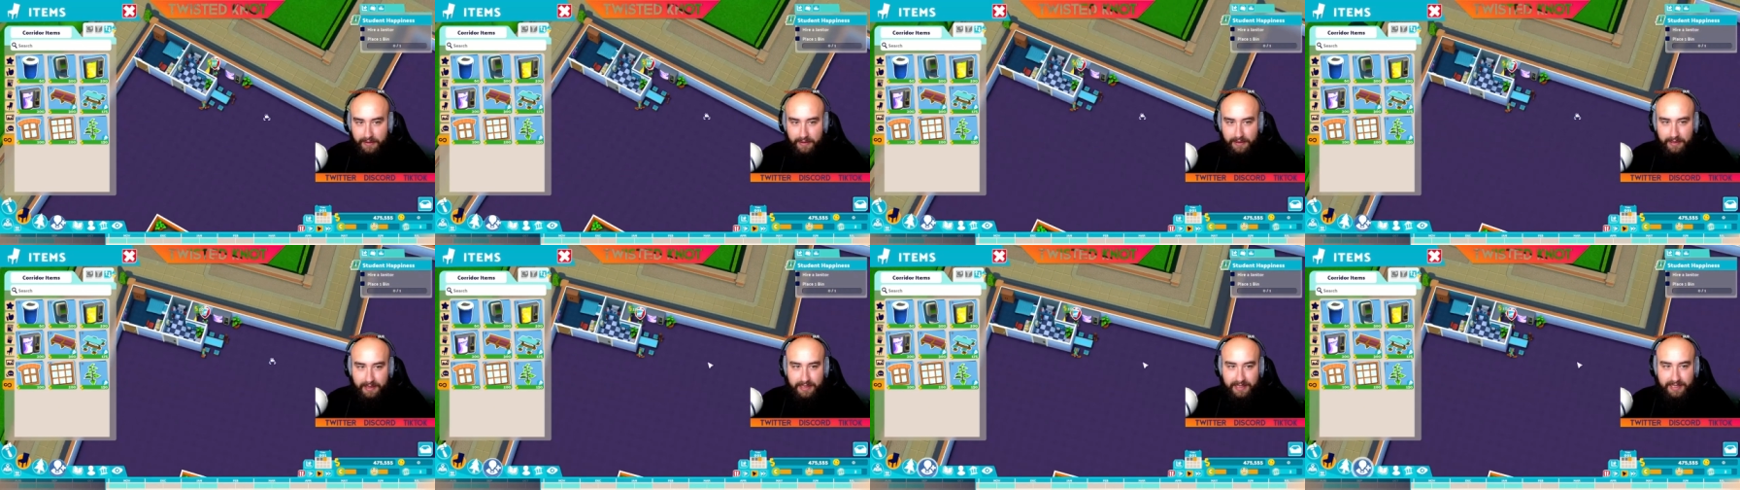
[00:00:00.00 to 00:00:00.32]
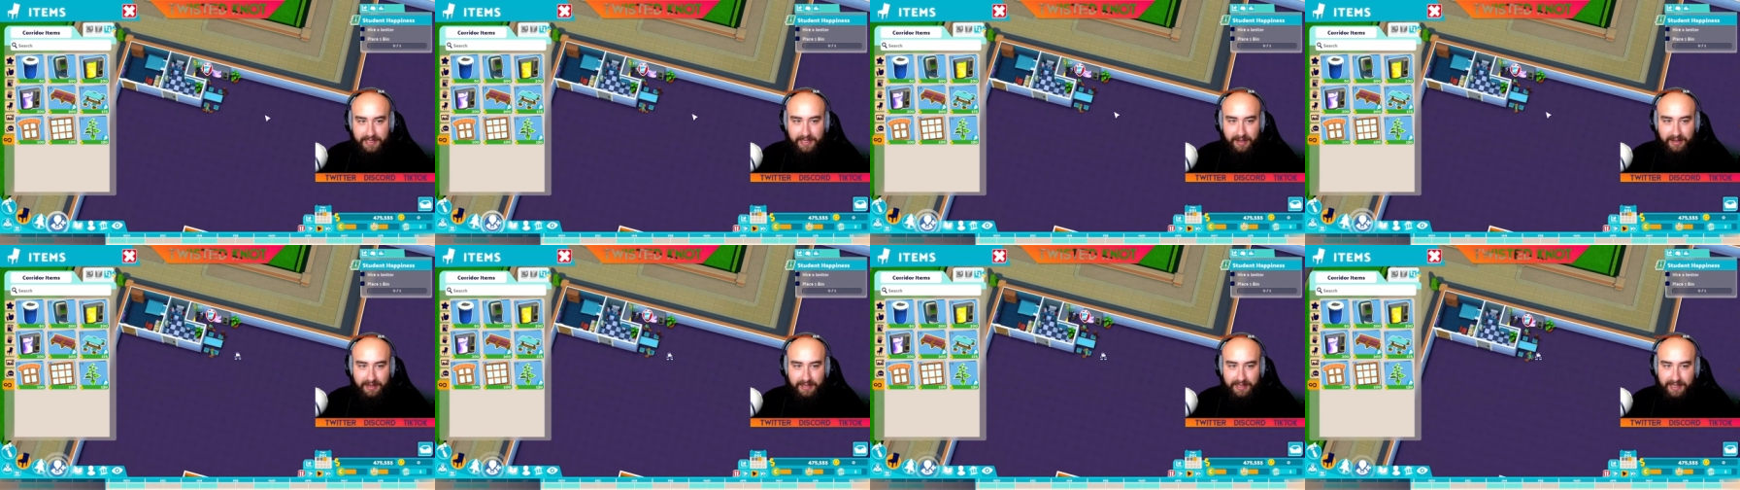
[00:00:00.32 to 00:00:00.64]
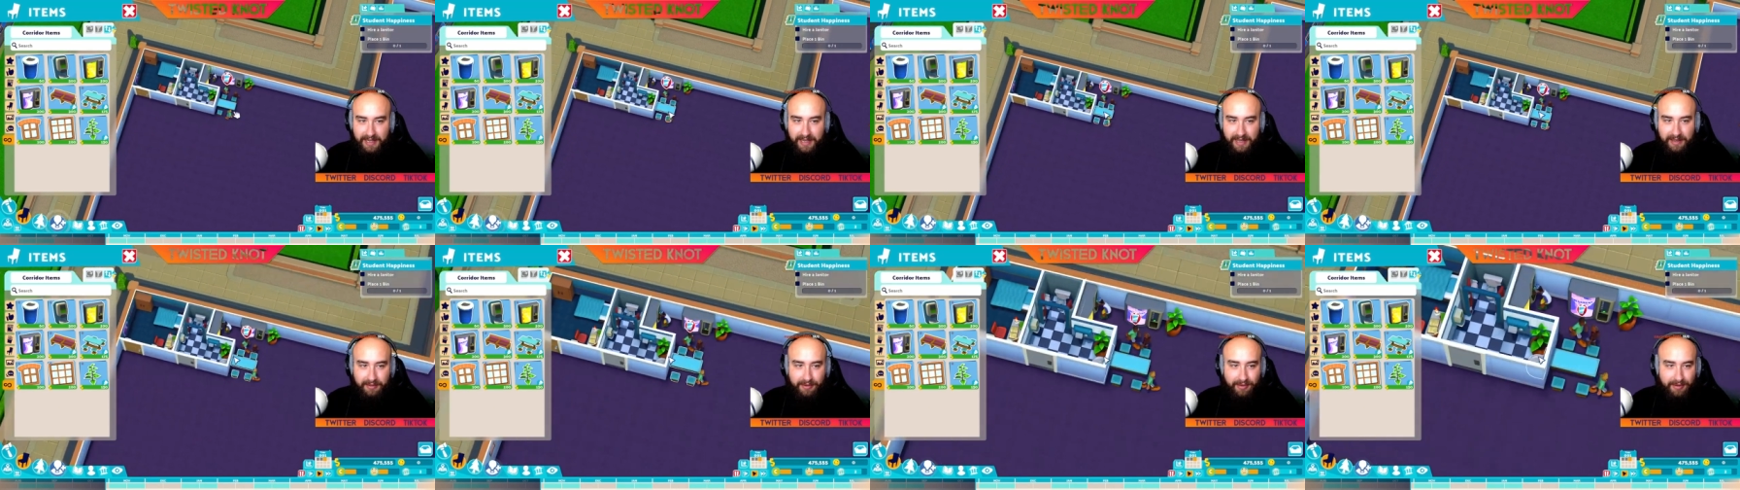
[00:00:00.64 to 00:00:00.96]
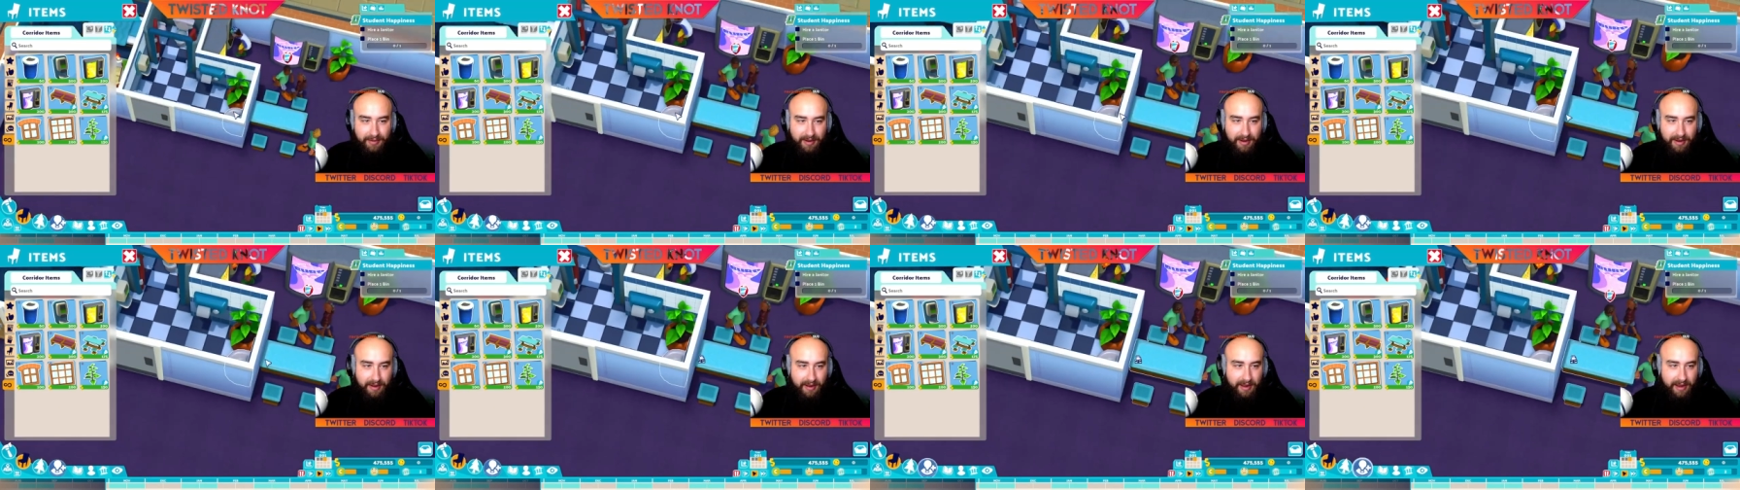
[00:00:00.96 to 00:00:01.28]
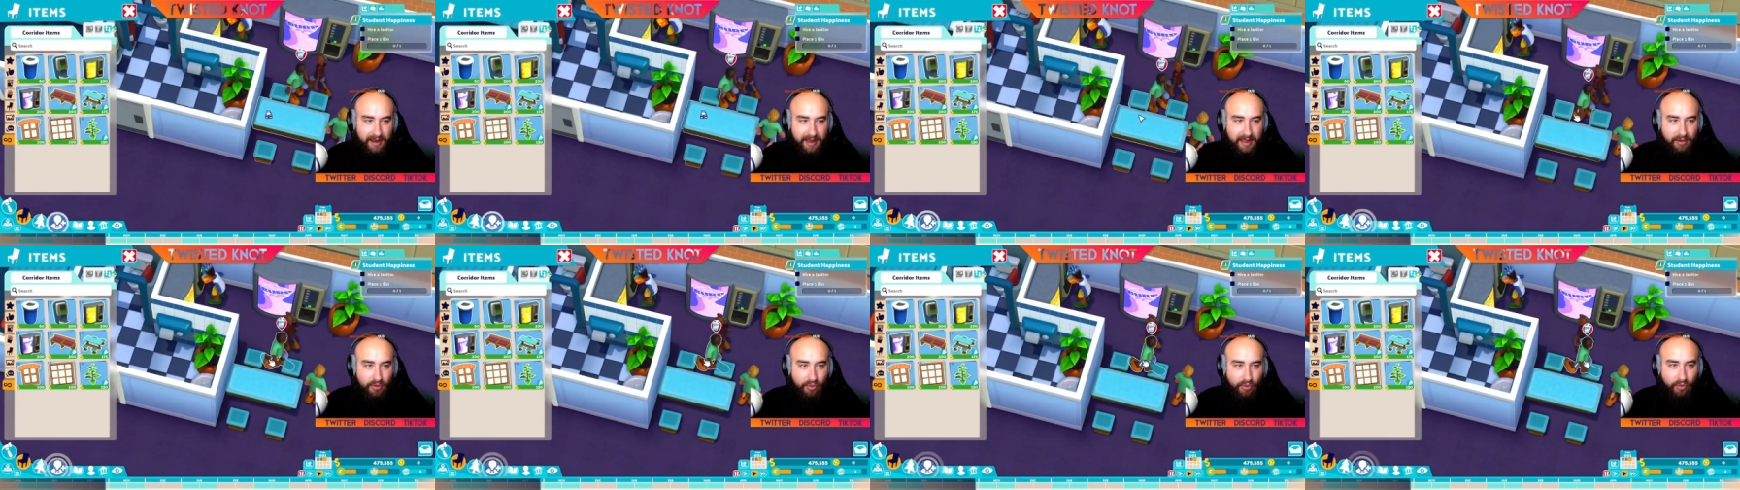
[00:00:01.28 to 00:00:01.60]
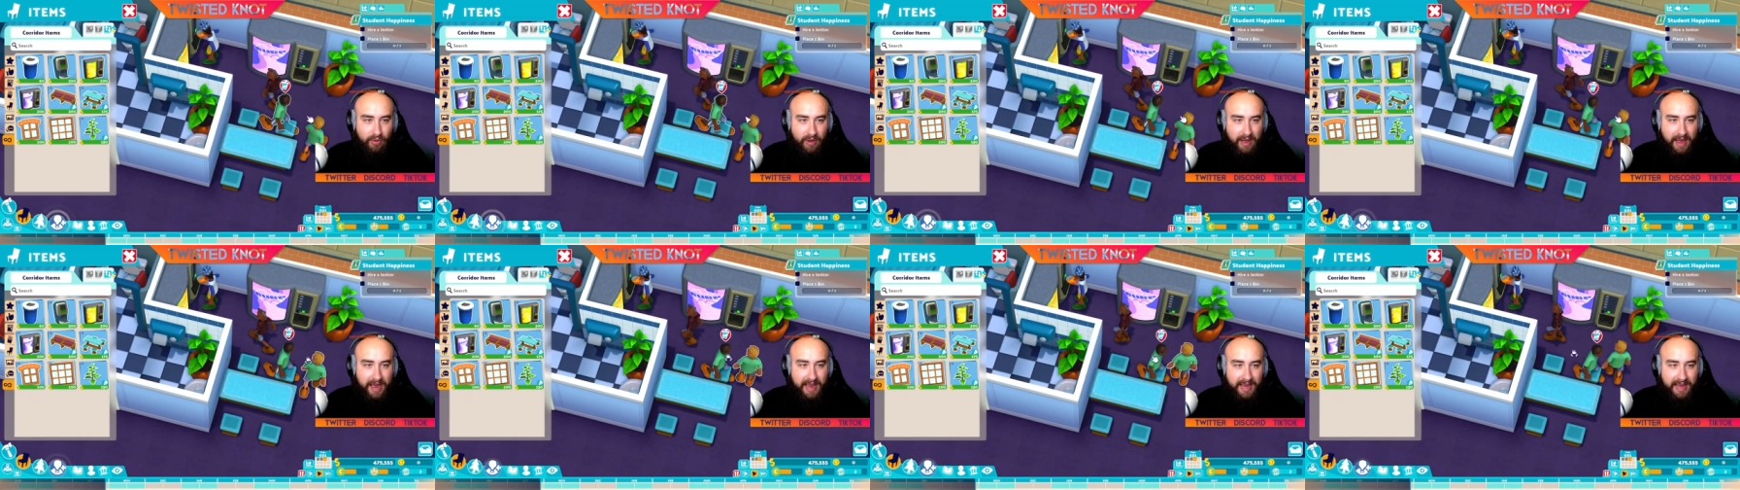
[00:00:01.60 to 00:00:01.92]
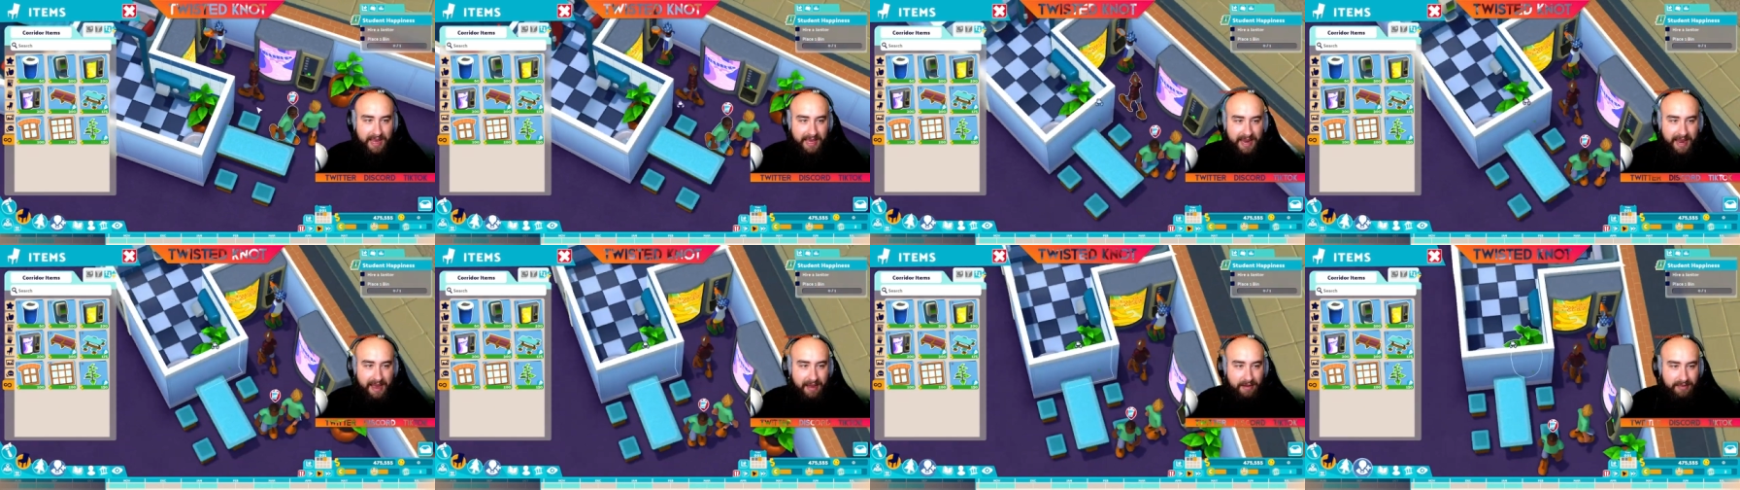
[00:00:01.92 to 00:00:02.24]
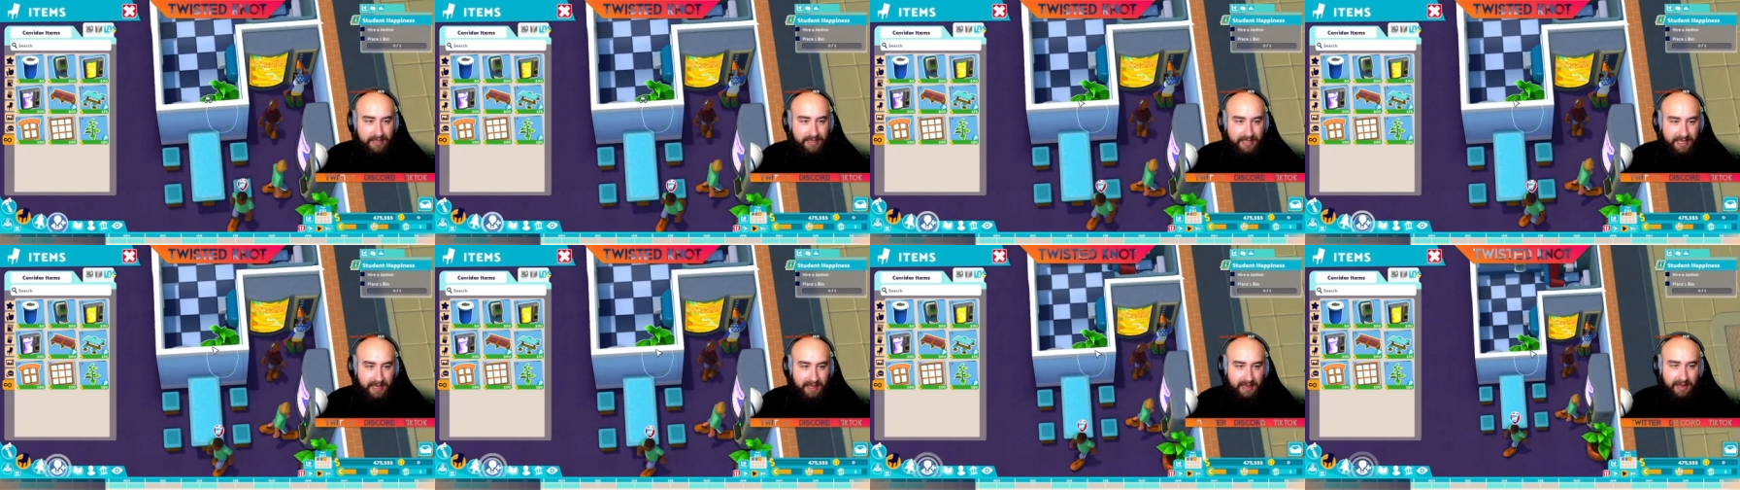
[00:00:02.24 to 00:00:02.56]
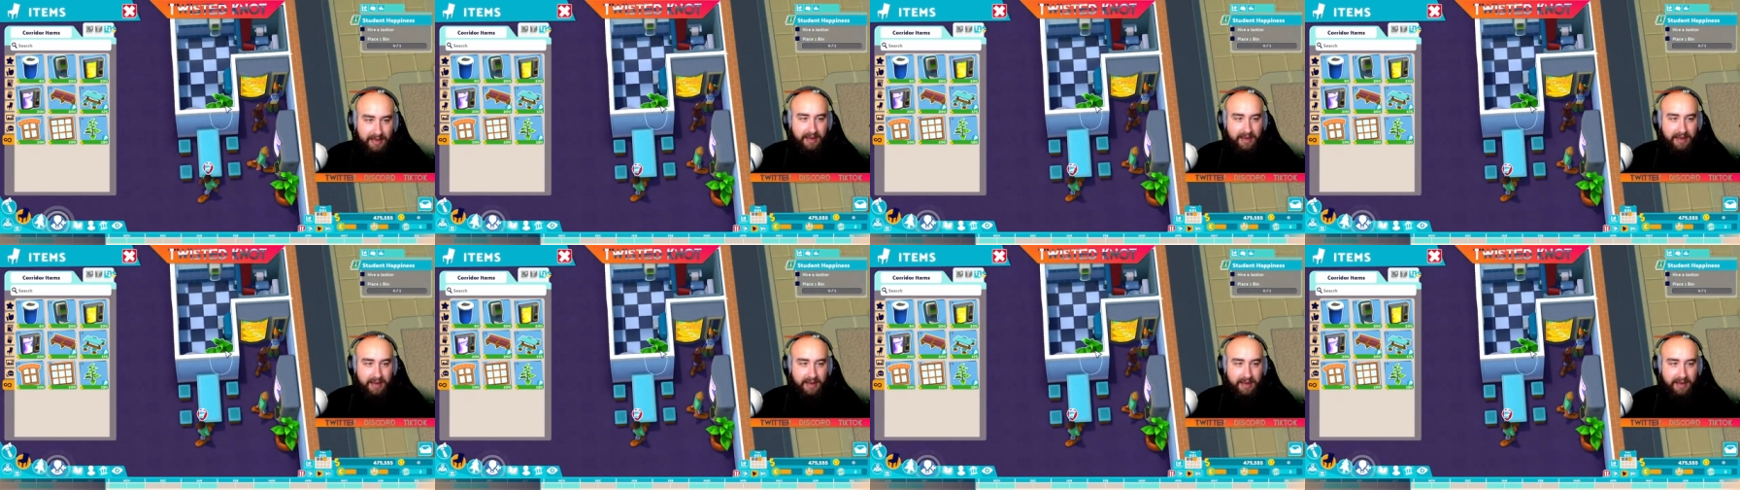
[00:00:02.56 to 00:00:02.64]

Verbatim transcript: Sus, yeah. Like, they're all hanging out together.